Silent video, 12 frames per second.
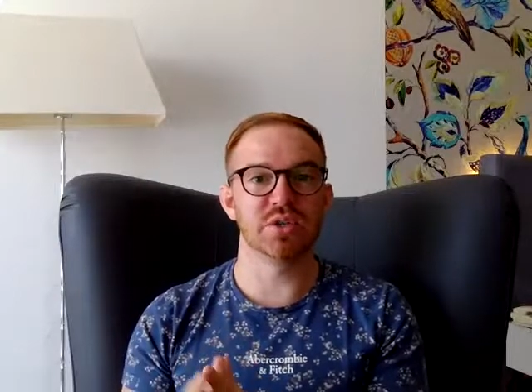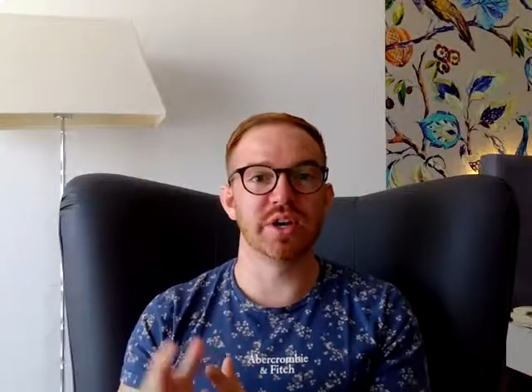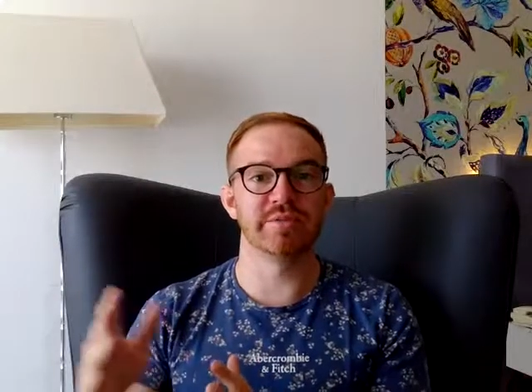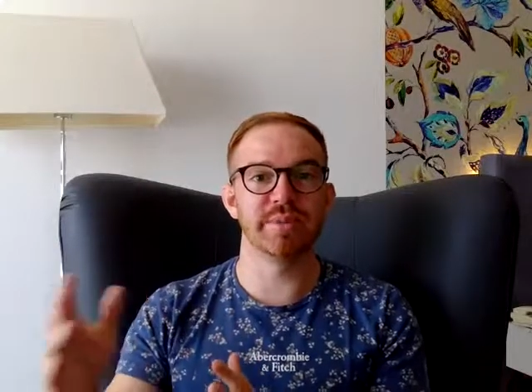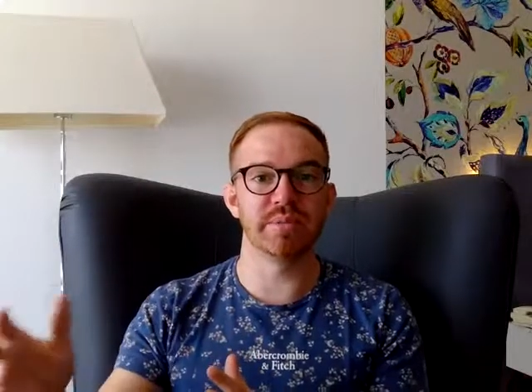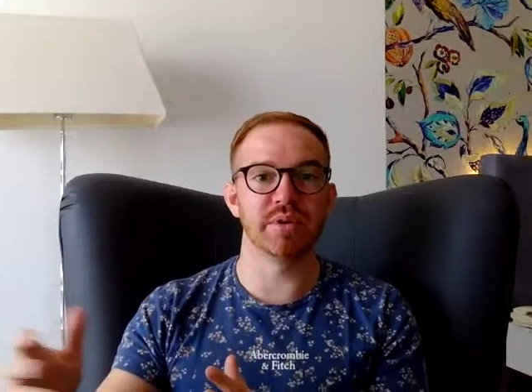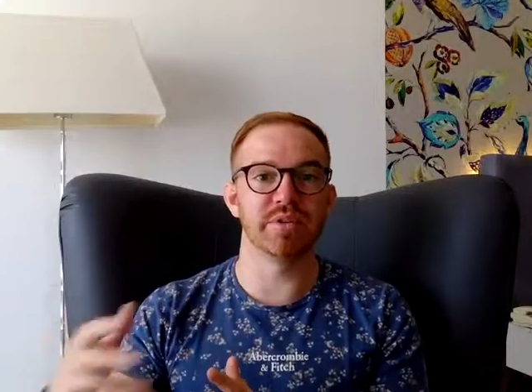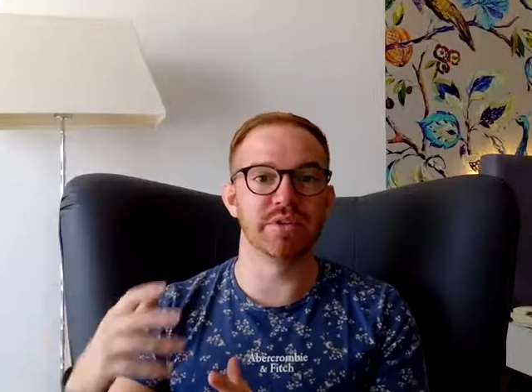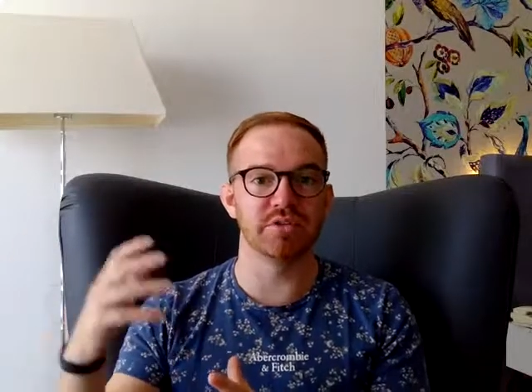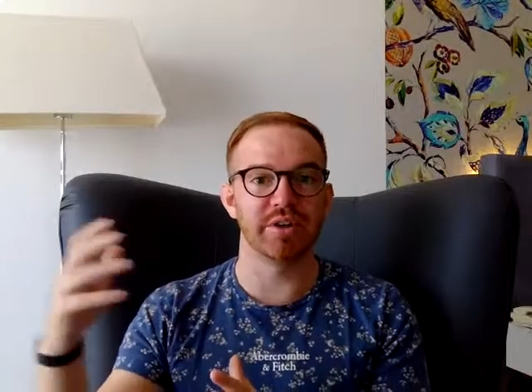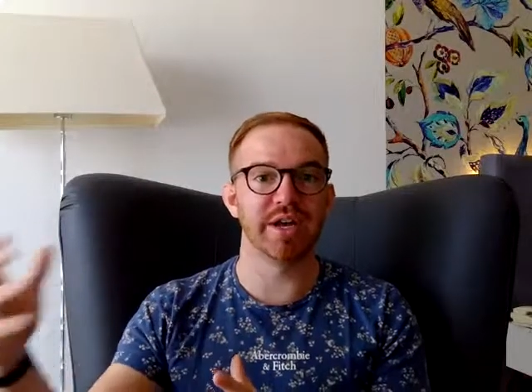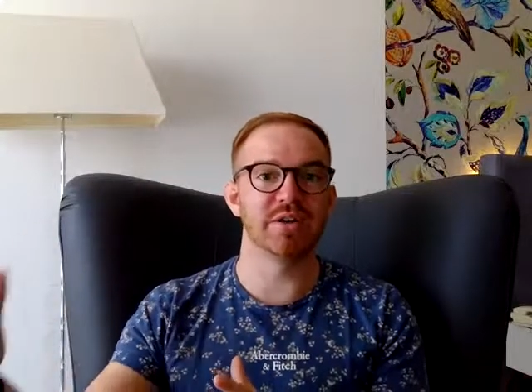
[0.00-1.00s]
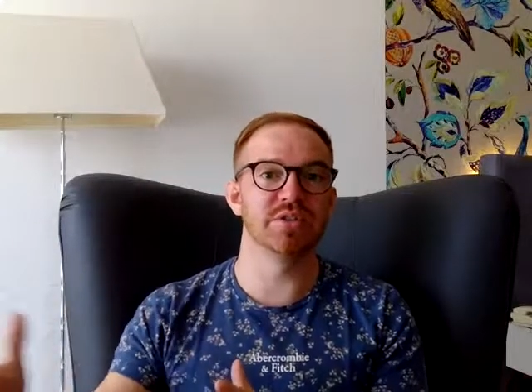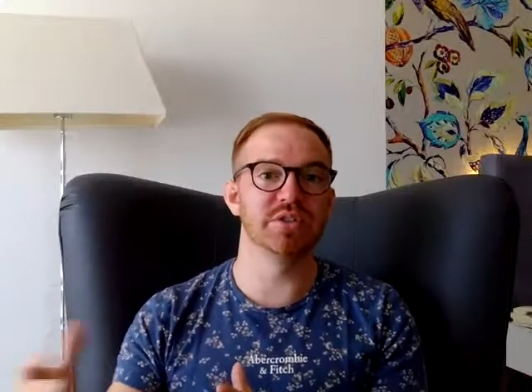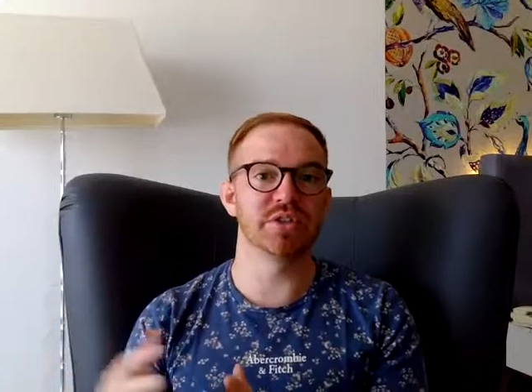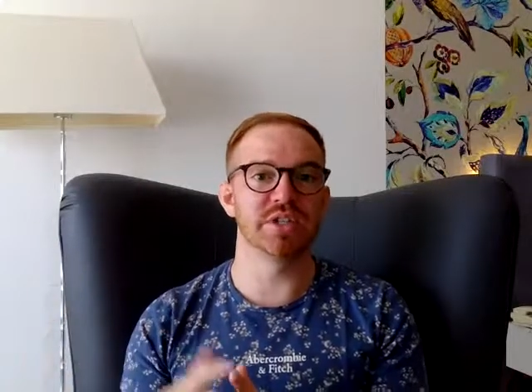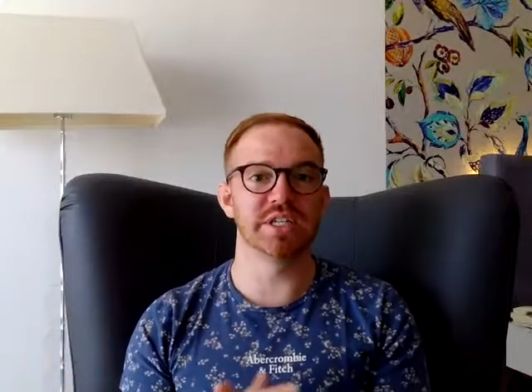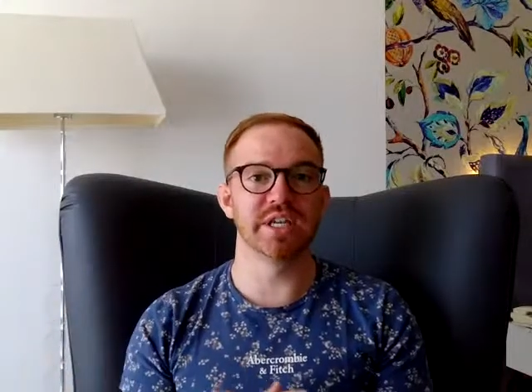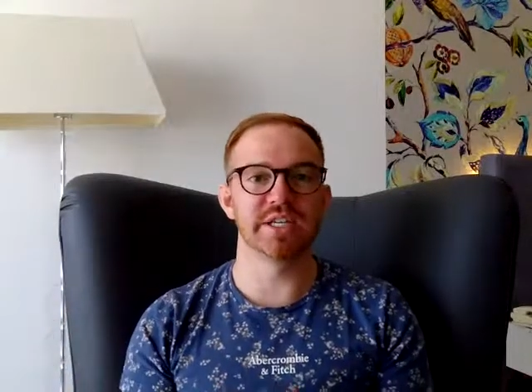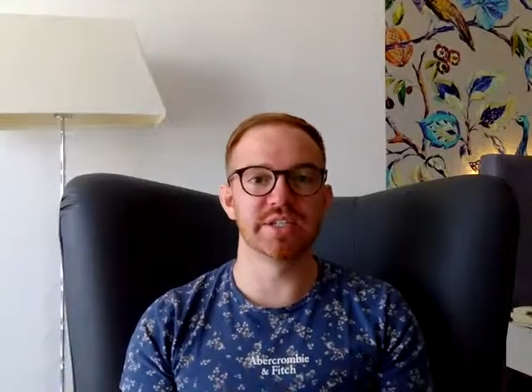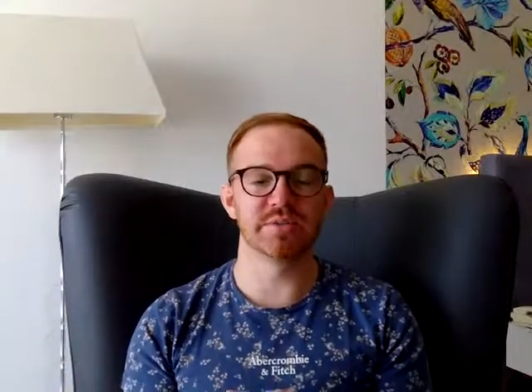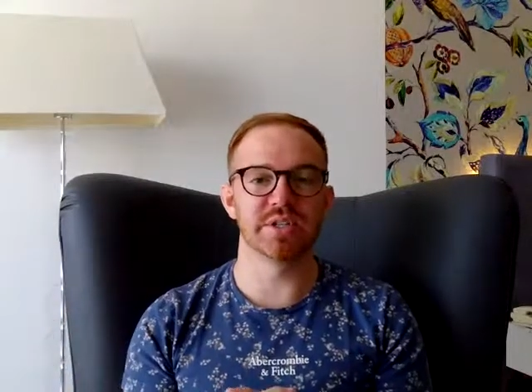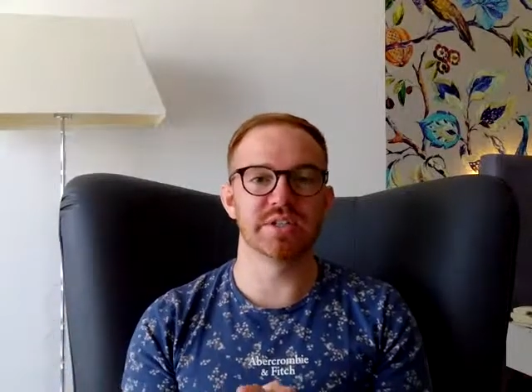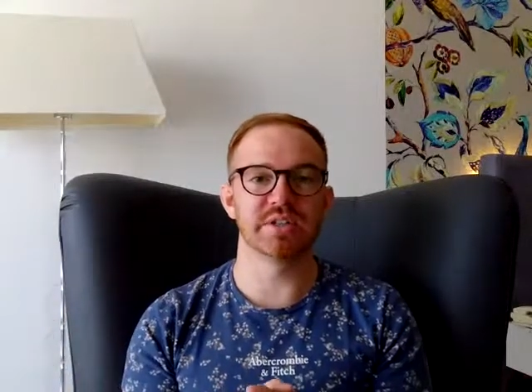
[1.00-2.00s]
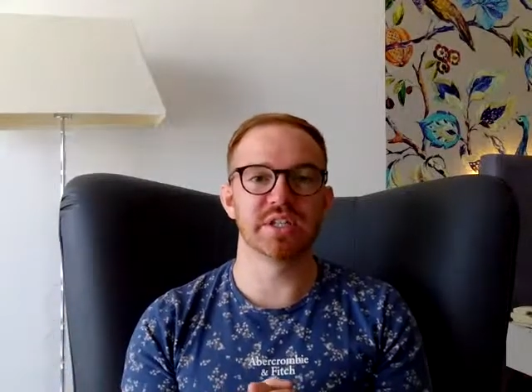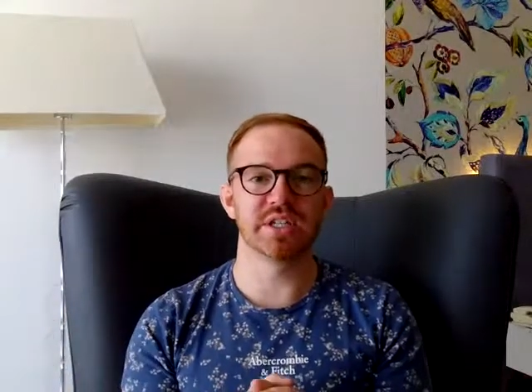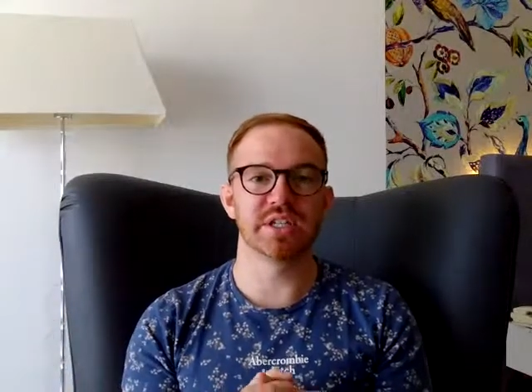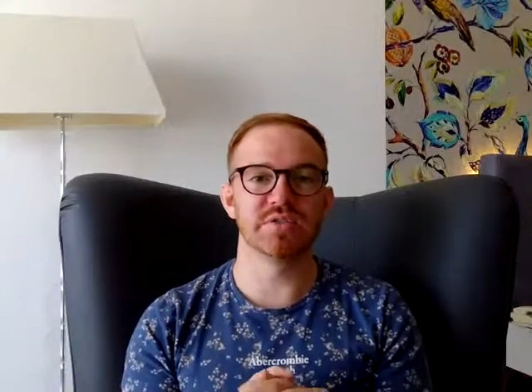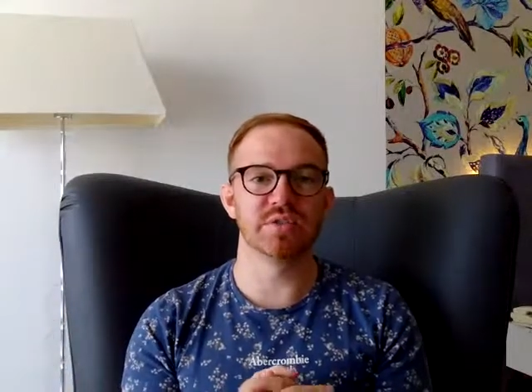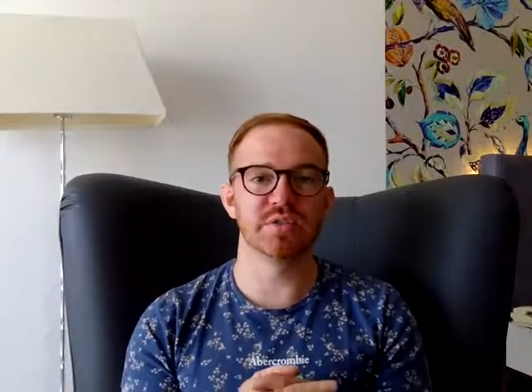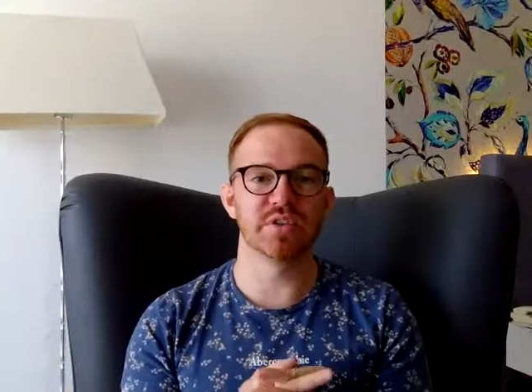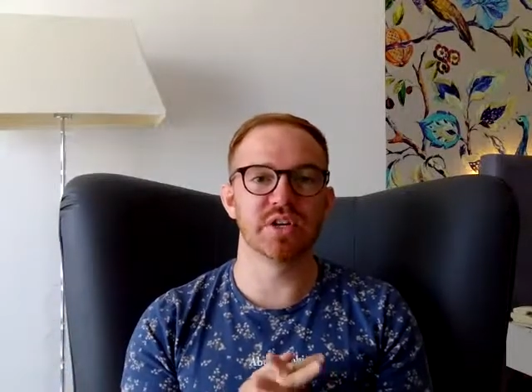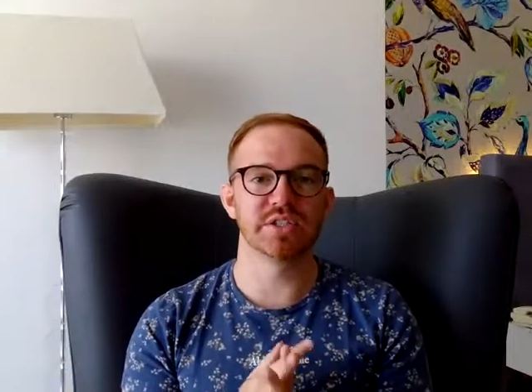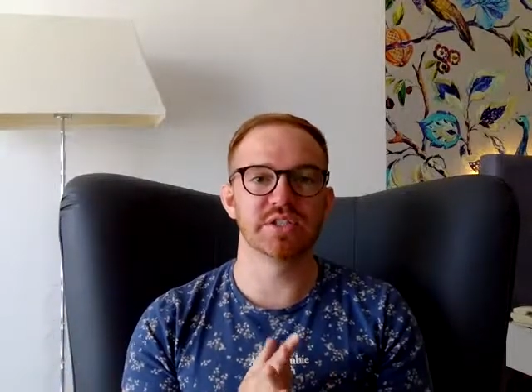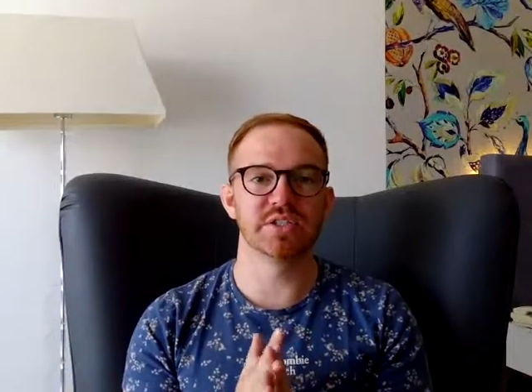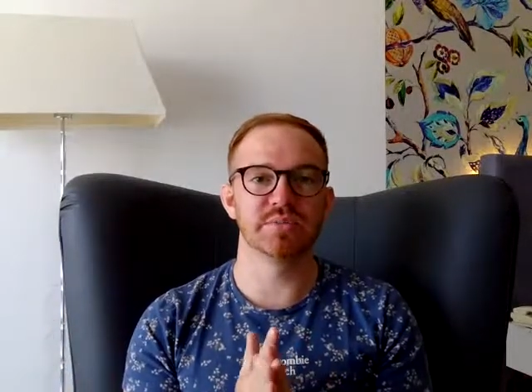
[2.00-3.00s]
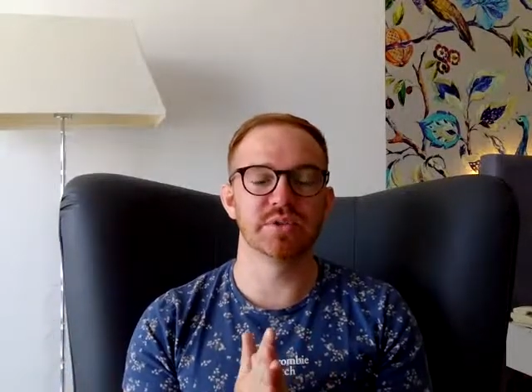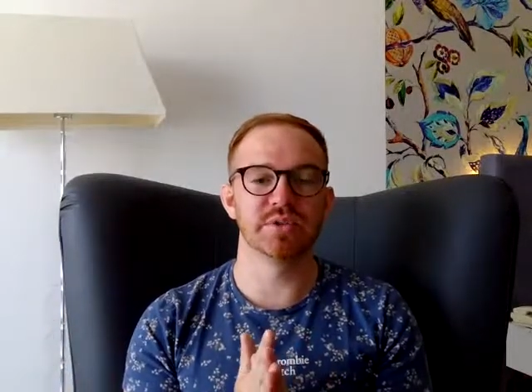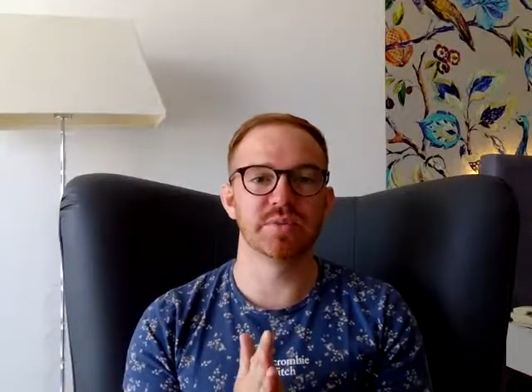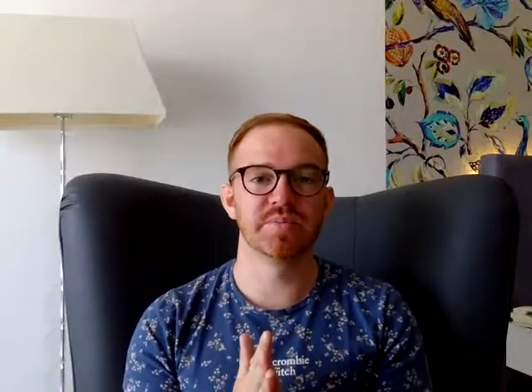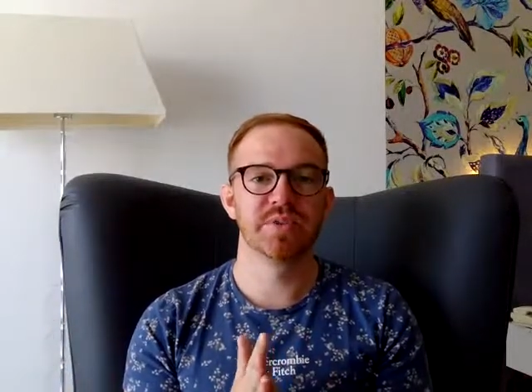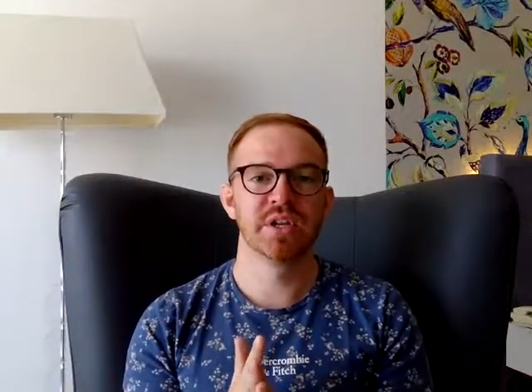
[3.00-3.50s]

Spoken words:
You have people on the ground you can liaise with, and they can give you advice and support.